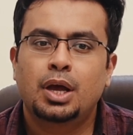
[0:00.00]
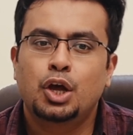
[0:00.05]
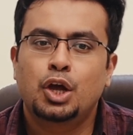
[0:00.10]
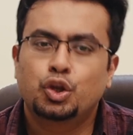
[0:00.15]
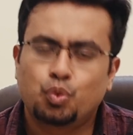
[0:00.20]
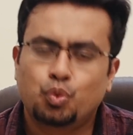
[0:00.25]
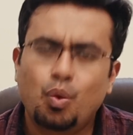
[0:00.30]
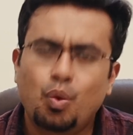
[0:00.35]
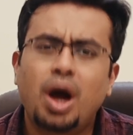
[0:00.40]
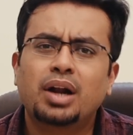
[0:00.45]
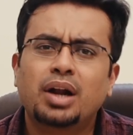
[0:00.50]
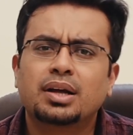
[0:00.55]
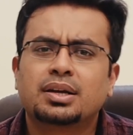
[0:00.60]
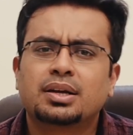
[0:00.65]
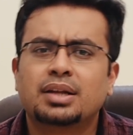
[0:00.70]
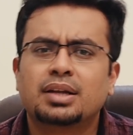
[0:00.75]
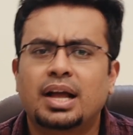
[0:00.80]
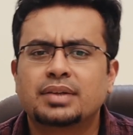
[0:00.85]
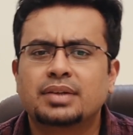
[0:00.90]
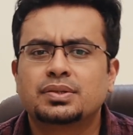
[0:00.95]
Throughout our
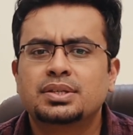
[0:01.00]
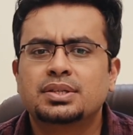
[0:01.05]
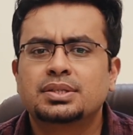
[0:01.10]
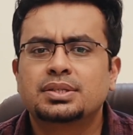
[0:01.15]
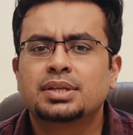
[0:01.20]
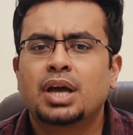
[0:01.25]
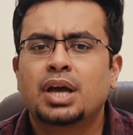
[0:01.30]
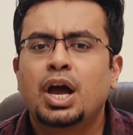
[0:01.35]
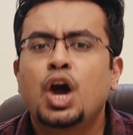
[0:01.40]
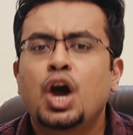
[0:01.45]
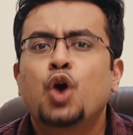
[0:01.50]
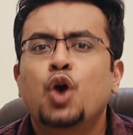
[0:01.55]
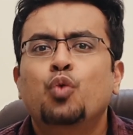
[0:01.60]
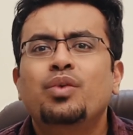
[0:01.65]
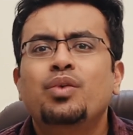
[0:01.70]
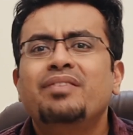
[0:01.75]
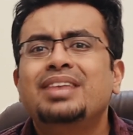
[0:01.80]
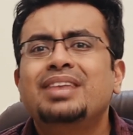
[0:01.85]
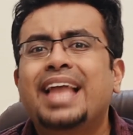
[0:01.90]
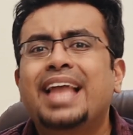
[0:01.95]
classes, we
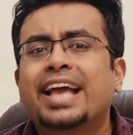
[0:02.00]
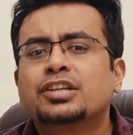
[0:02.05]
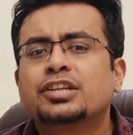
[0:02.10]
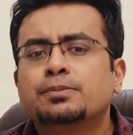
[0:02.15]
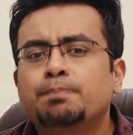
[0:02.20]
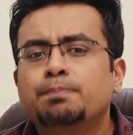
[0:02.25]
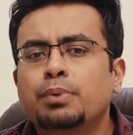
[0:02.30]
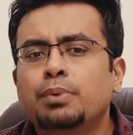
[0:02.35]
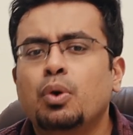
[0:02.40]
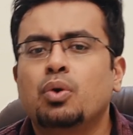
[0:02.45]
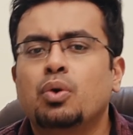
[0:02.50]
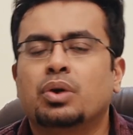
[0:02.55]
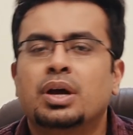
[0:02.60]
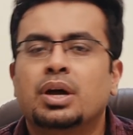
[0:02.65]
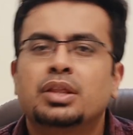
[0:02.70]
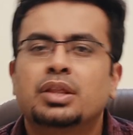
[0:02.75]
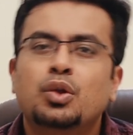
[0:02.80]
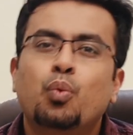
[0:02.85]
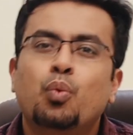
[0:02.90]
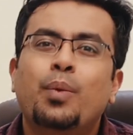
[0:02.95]
will explore
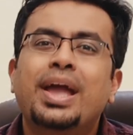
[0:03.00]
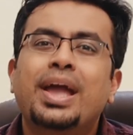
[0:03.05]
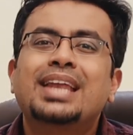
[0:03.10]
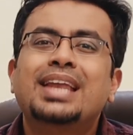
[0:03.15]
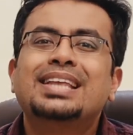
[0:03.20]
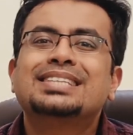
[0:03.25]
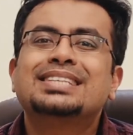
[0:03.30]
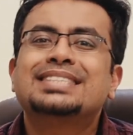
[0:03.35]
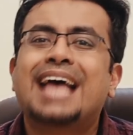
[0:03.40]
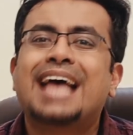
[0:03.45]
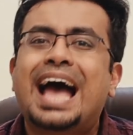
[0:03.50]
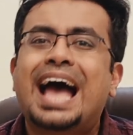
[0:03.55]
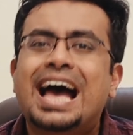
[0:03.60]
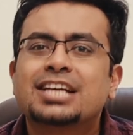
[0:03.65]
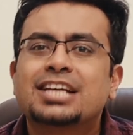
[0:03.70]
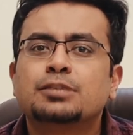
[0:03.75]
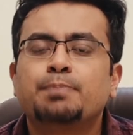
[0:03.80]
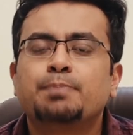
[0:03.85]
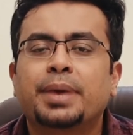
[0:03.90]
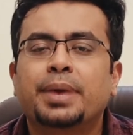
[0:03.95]
the various
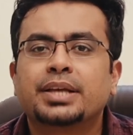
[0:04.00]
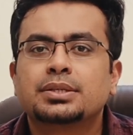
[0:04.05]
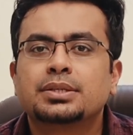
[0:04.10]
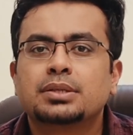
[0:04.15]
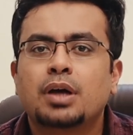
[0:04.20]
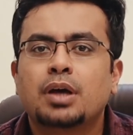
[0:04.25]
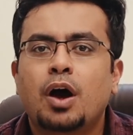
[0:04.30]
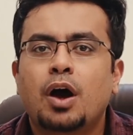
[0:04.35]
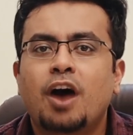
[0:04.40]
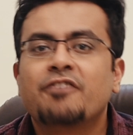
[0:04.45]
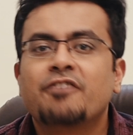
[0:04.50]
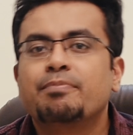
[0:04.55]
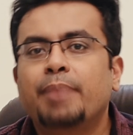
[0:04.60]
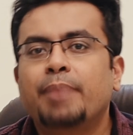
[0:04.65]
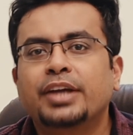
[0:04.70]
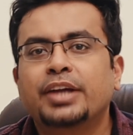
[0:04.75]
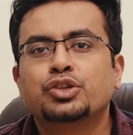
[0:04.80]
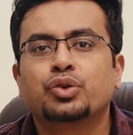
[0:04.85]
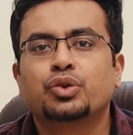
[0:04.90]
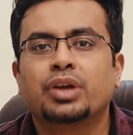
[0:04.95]
aspects of
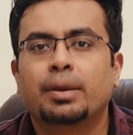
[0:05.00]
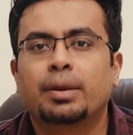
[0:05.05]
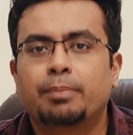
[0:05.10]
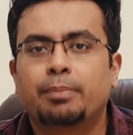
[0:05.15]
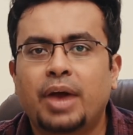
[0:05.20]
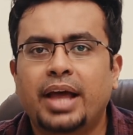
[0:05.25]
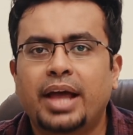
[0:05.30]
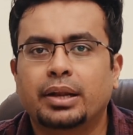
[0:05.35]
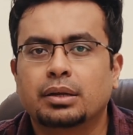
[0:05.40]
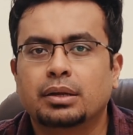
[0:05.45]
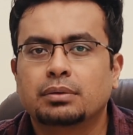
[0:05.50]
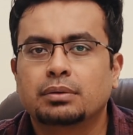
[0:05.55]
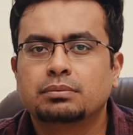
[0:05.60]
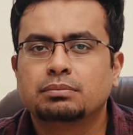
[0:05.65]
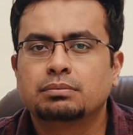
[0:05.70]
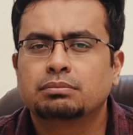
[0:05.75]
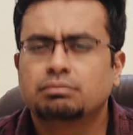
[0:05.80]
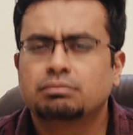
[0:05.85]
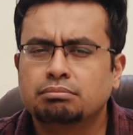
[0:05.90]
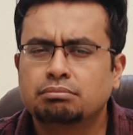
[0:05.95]
measuring a brand.
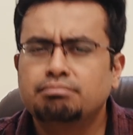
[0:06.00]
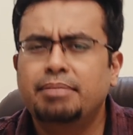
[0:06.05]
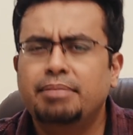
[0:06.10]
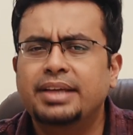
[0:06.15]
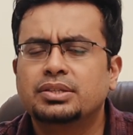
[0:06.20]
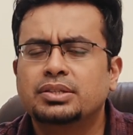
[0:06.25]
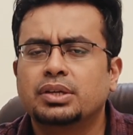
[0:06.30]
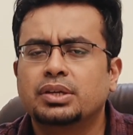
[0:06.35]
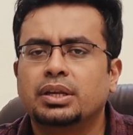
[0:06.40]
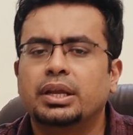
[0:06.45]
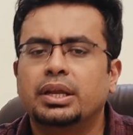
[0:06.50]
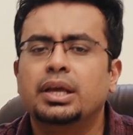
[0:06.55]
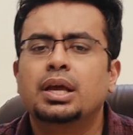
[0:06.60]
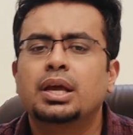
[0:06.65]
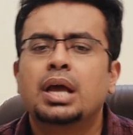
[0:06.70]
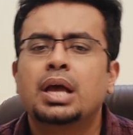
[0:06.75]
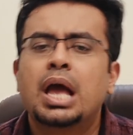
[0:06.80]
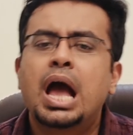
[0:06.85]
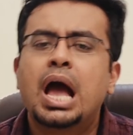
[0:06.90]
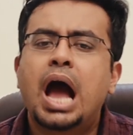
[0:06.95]

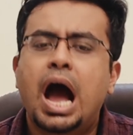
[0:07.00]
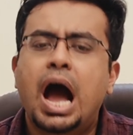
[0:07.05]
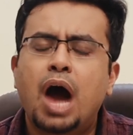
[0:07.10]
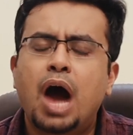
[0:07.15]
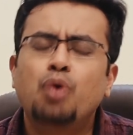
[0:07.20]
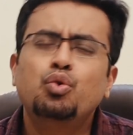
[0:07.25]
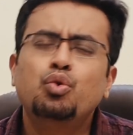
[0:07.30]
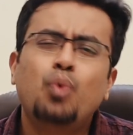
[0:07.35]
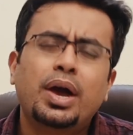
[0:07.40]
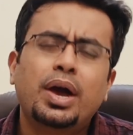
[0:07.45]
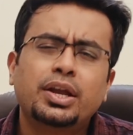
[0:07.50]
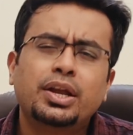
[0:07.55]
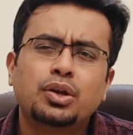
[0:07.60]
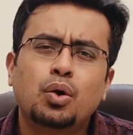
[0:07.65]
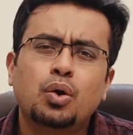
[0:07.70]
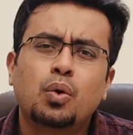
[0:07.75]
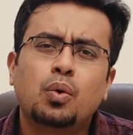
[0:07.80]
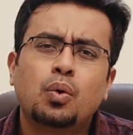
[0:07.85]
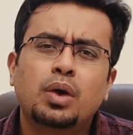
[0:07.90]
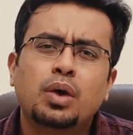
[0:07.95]
Basically, how do I
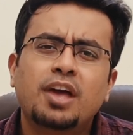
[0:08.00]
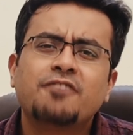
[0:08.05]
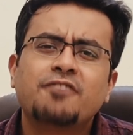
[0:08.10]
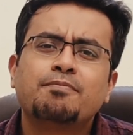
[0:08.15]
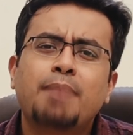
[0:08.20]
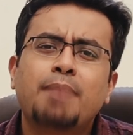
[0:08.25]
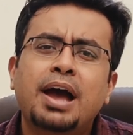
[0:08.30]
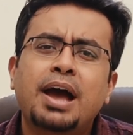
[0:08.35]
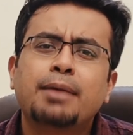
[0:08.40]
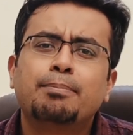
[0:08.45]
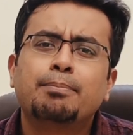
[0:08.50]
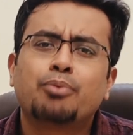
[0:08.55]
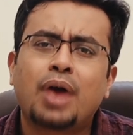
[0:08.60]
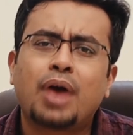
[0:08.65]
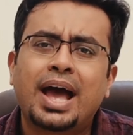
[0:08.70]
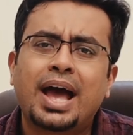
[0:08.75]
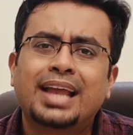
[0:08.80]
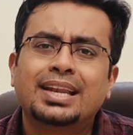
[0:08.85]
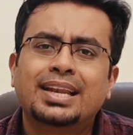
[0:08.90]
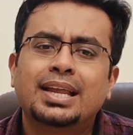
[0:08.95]
know if my
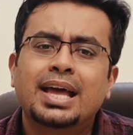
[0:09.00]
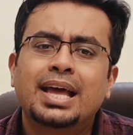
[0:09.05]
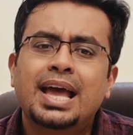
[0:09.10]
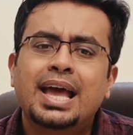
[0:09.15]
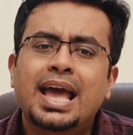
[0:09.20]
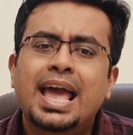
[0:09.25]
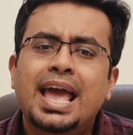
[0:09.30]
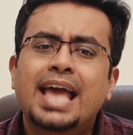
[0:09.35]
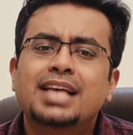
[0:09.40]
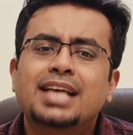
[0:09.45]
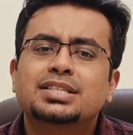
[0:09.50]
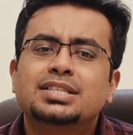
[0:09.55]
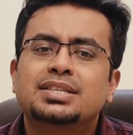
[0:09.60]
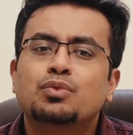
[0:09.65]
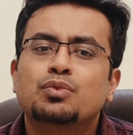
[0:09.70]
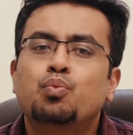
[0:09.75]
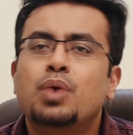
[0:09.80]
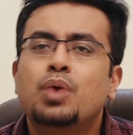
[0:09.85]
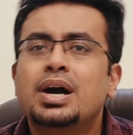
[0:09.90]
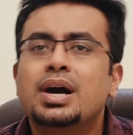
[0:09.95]
brand is
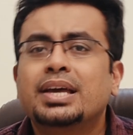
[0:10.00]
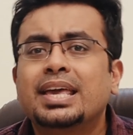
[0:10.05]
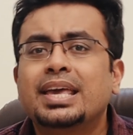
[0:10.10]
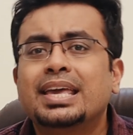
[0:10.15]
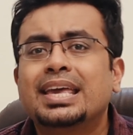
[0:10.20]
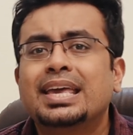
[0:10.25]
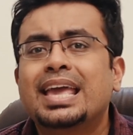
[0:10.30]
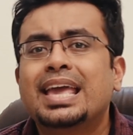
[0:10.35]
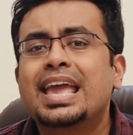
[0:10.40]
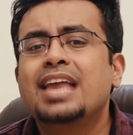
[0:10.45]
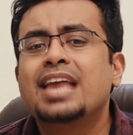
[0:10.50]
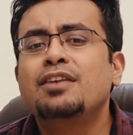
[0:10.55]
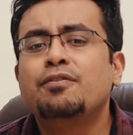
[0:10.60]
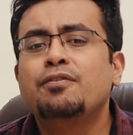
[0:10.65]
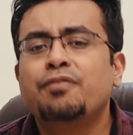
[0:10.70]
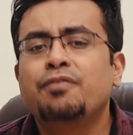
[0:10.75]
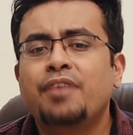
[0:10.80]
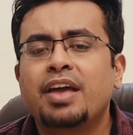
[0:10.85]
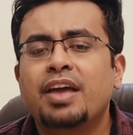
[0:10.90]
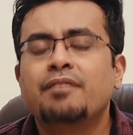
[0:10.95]
working in
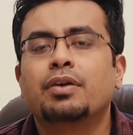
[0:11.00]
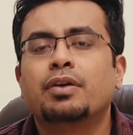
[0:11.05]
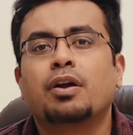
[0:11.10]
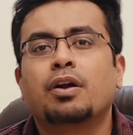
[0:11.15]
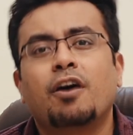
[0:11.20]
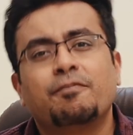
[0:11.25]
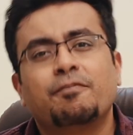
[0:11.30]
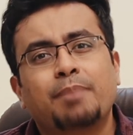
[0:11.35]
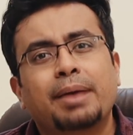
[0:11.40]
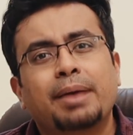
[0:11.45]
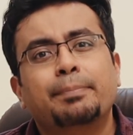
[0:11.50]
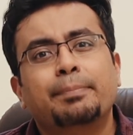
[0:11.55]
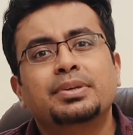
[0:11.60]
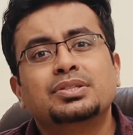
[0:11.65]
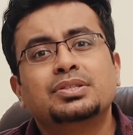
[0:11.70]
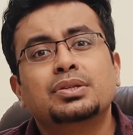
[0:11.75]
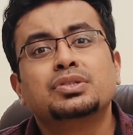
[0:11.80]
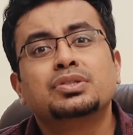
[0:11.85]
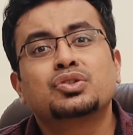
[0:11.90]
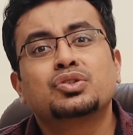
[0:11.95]
favor of my
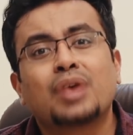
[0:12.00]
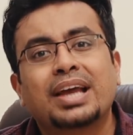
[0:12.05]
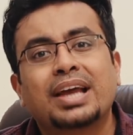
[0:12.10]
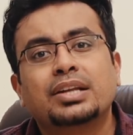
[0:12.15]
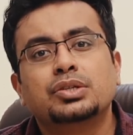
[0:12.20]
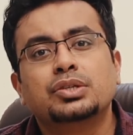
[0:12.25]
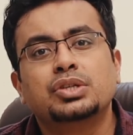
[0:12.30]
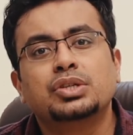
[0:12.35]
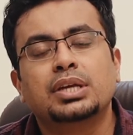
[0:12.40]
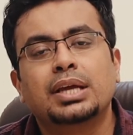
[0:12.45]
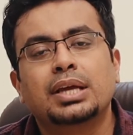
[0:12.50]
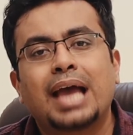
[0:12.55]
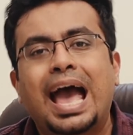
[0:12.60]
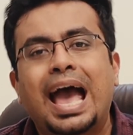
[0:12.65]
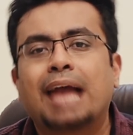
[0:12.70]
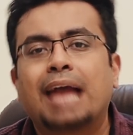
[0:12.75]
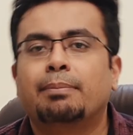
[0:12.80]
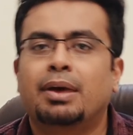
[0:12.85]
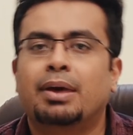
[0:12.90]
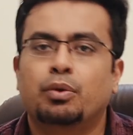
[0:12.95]
business strategy
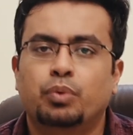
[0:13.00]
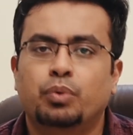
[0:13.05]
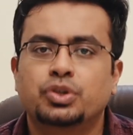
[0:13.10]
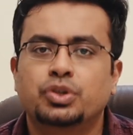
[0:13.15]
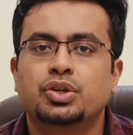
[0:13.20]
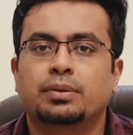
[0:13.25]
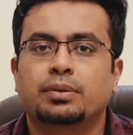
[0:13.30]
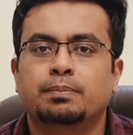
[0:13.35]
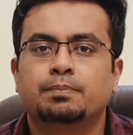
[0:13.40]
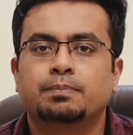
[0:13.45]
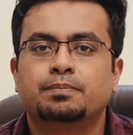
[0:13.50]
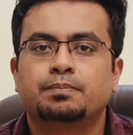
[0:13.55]
and my vision?